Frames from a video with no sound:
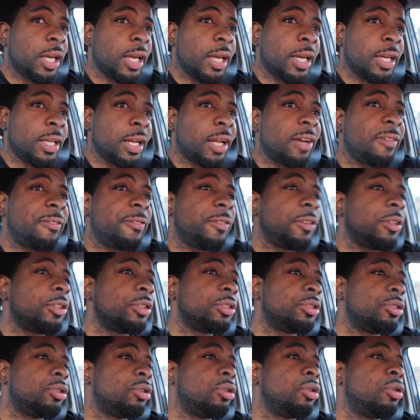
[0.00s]
And I feel
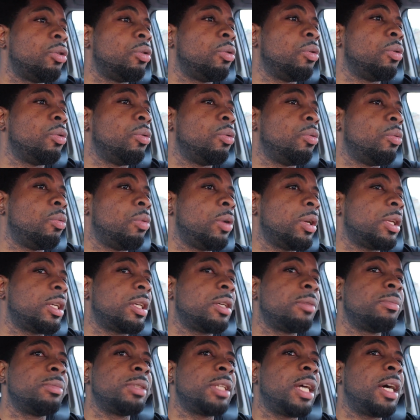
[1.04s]
as though what
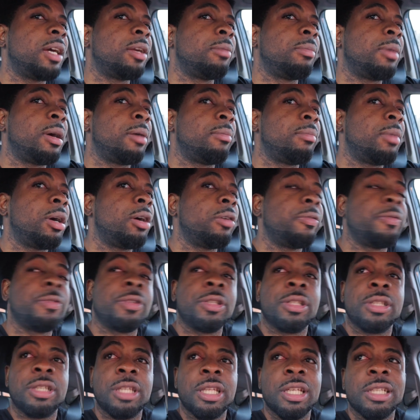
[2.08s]
comes out of my mouth
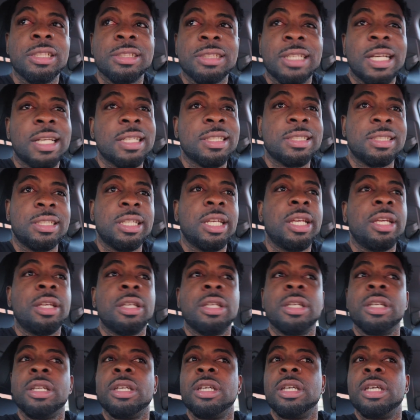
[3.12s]
and the things I say
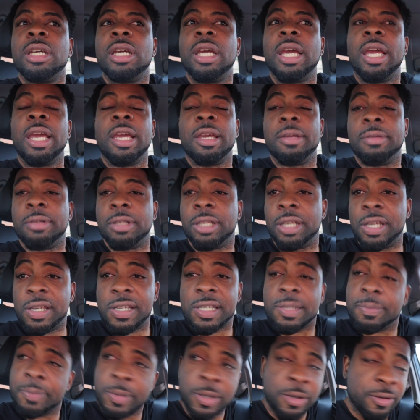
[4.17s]
and the
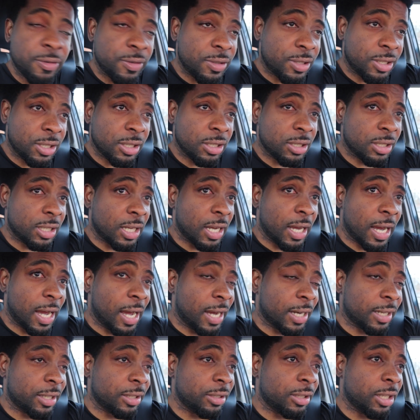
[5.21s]
experiences that
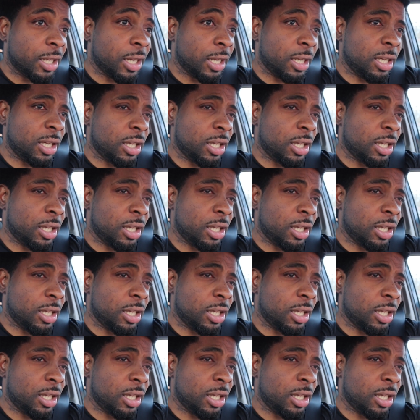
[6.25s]
I can